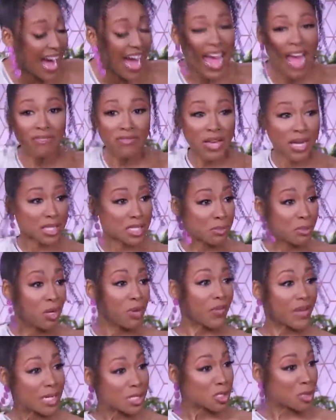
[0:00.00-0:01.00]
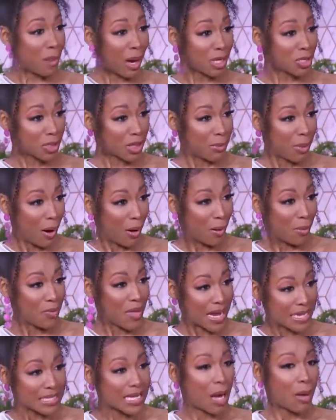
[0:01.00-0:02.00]
I have yet to move into my dream home.
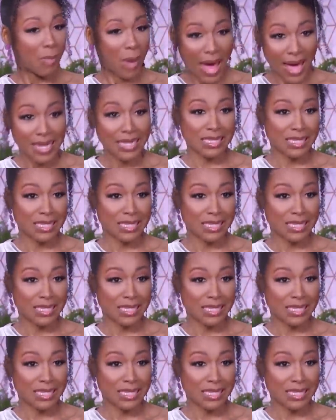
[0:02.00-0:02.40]
That's how bad